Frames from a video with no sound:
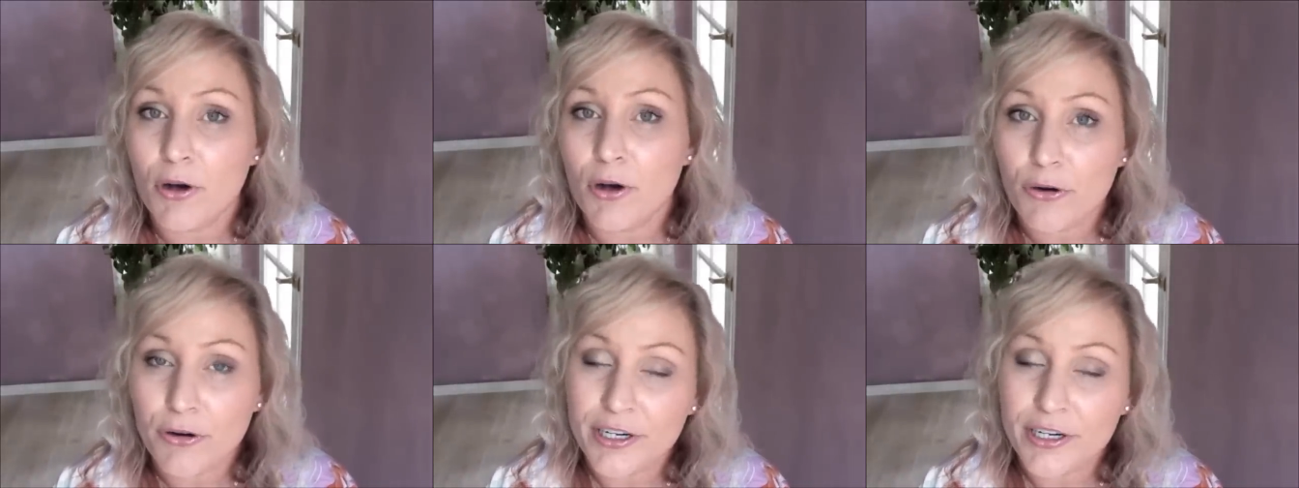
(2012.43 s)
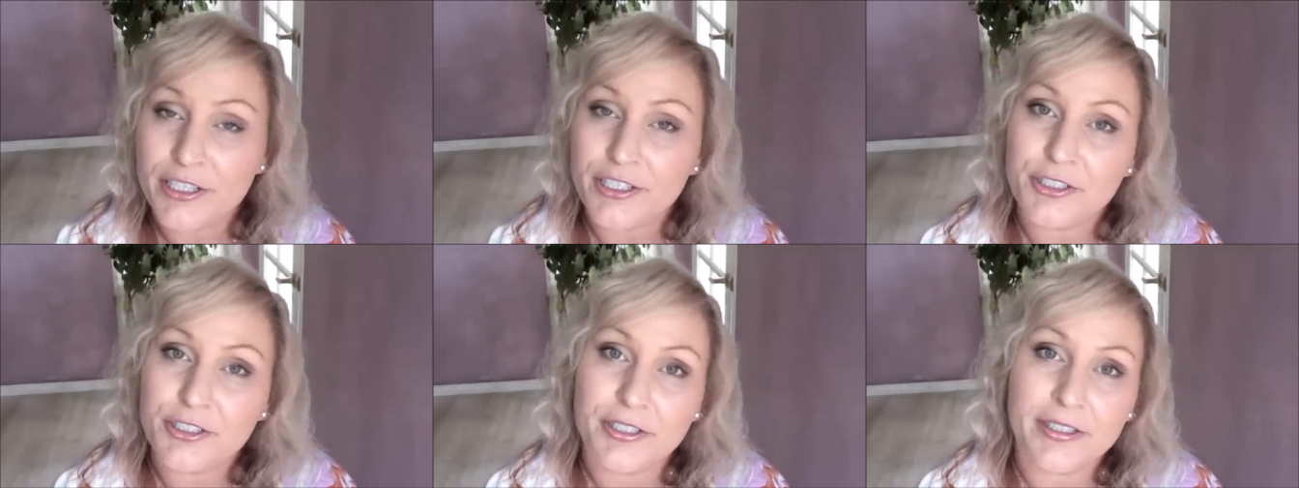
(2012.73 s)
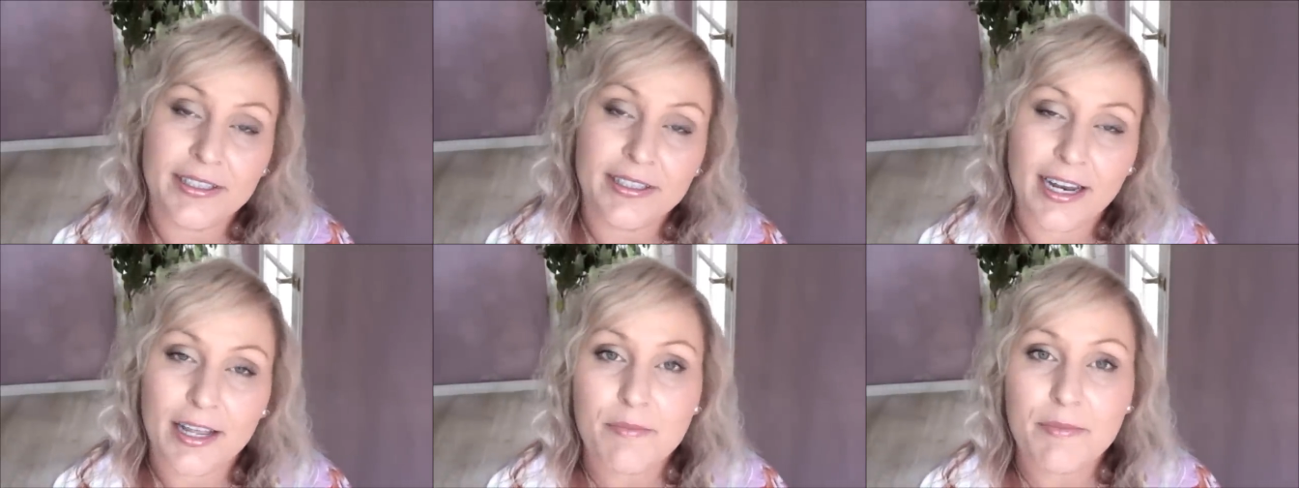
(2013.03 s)
orange
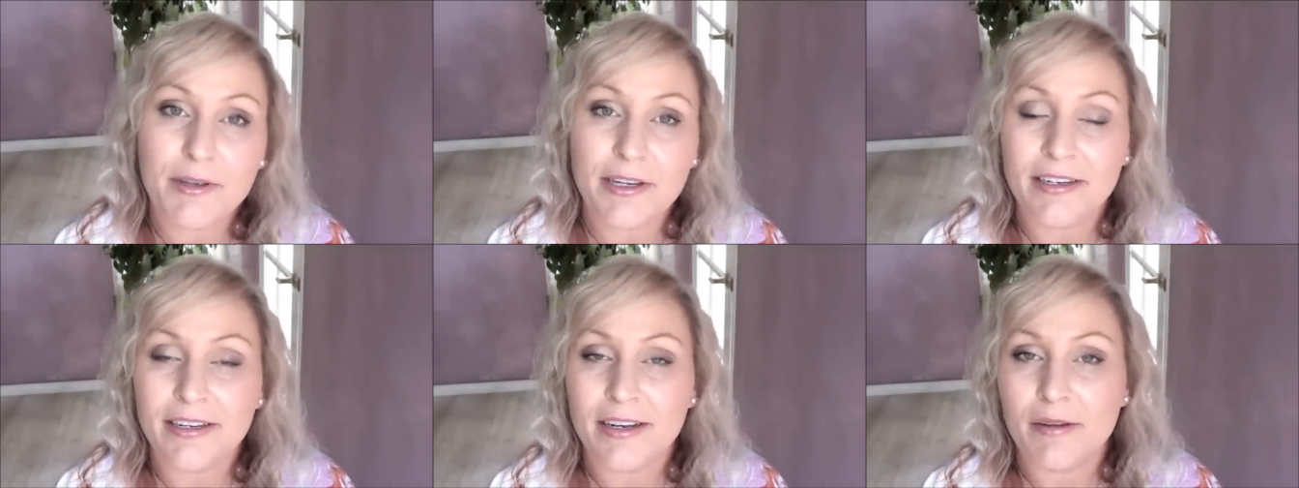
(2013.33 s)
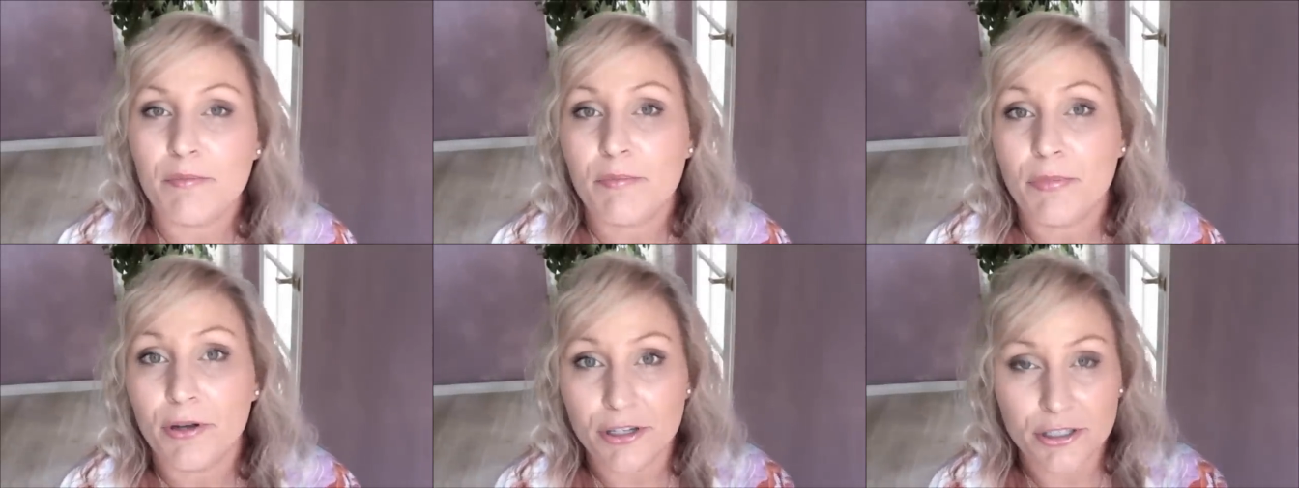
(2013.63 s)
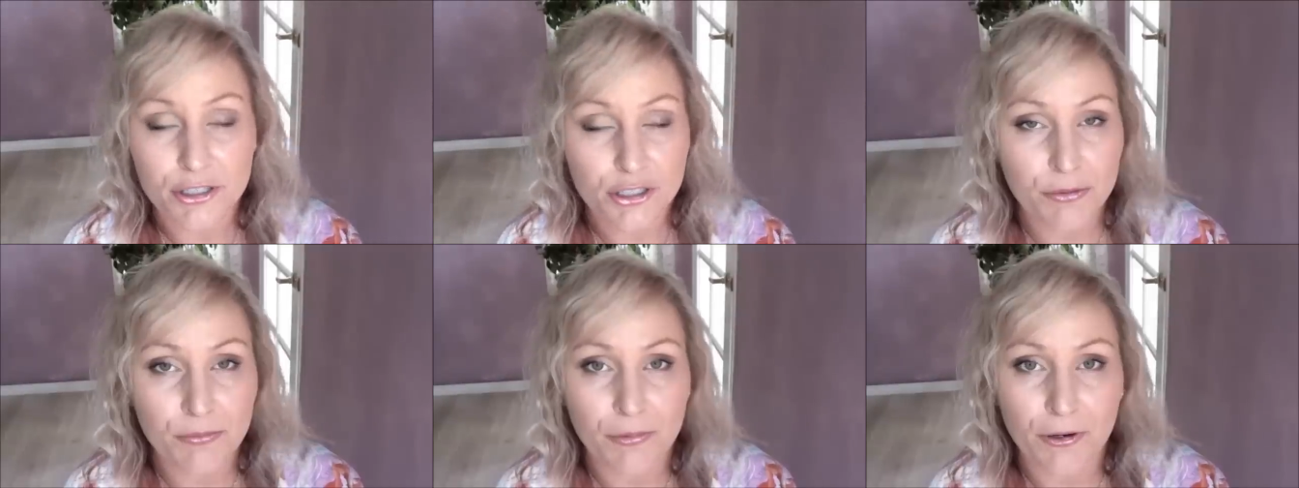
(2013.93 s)
and lemon and
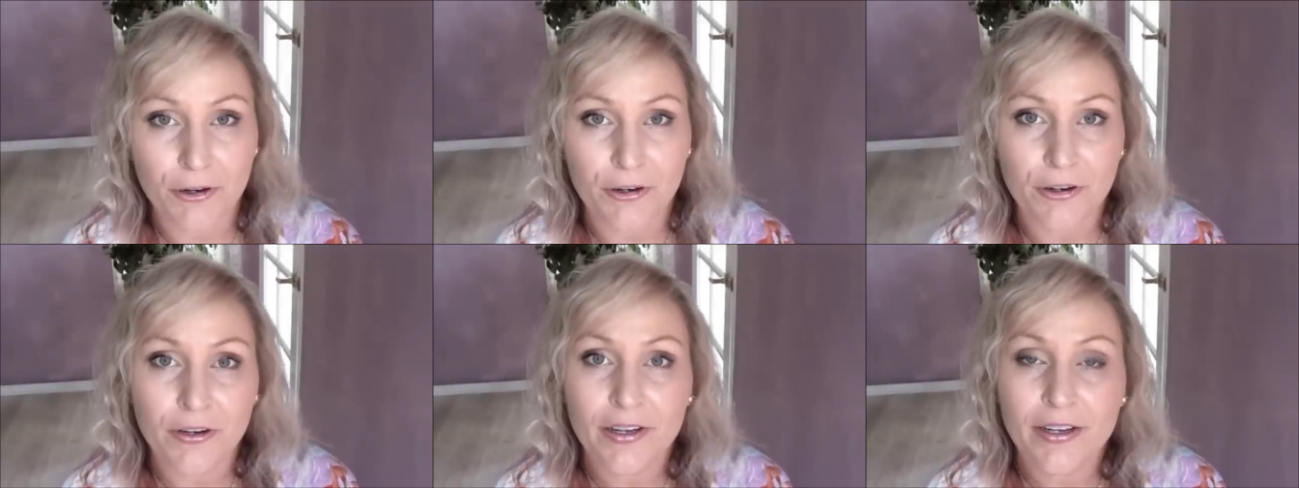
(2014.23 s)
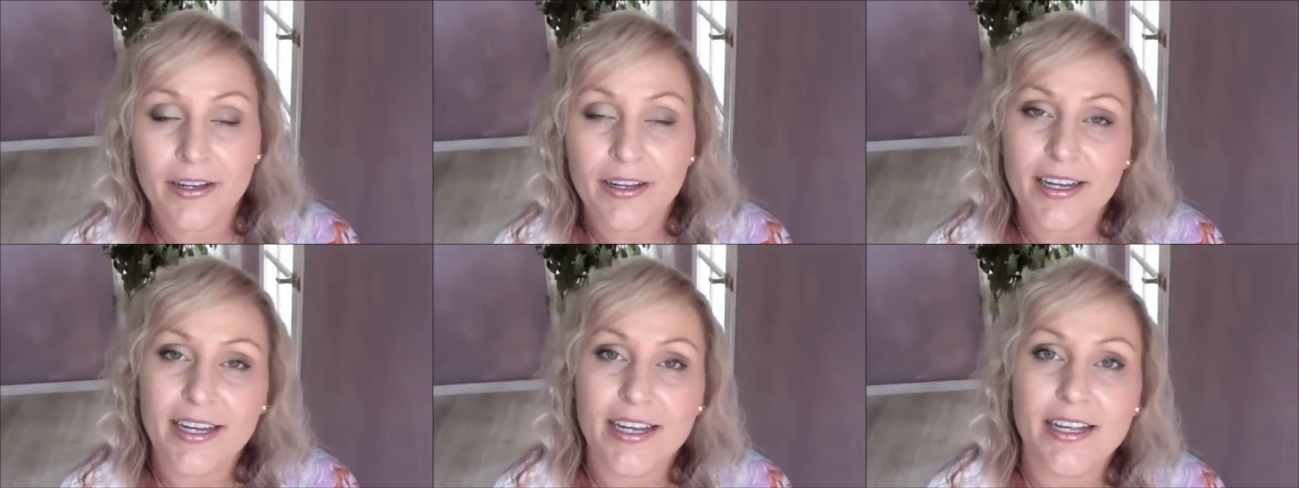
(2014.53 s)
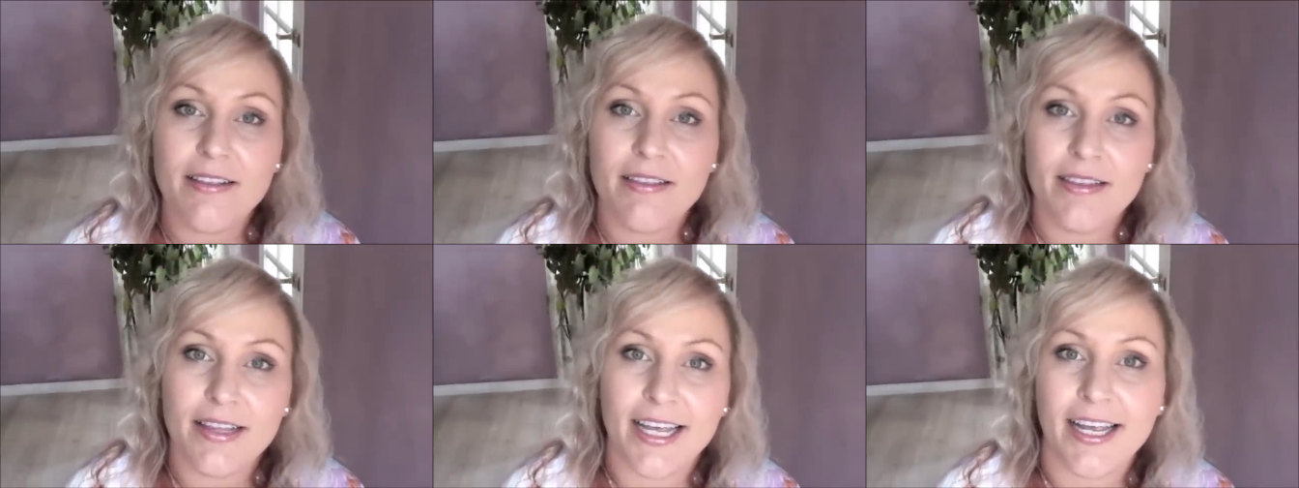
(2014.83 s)
bergamot
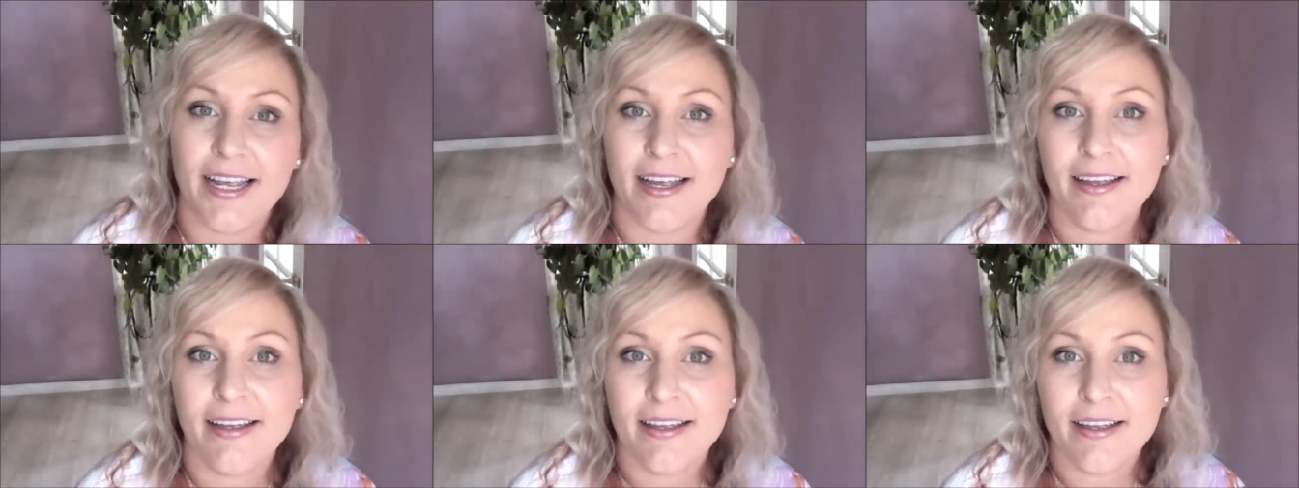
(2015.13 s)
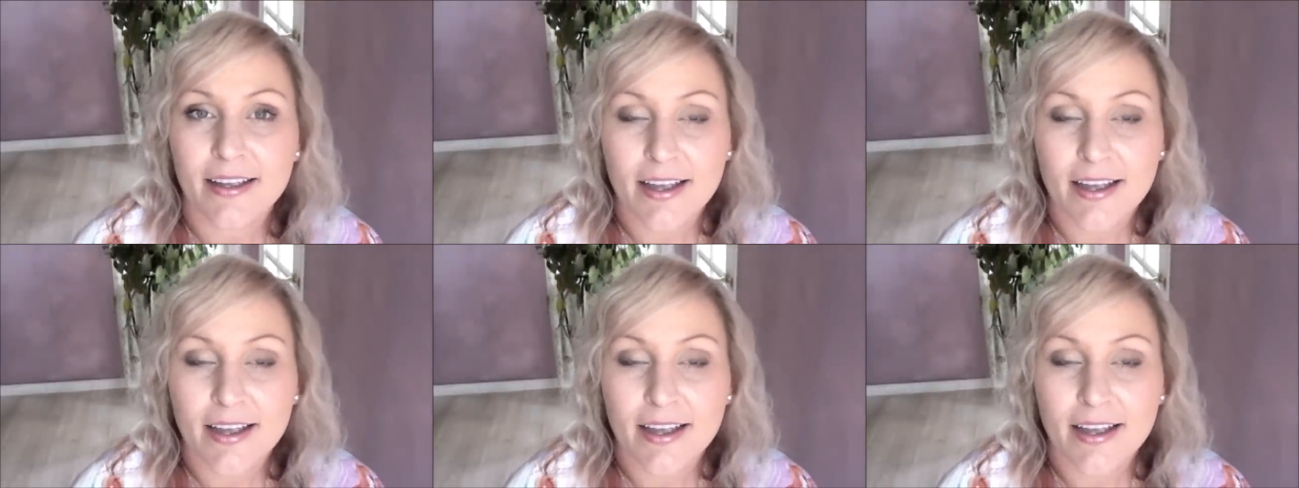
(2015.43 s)
in there.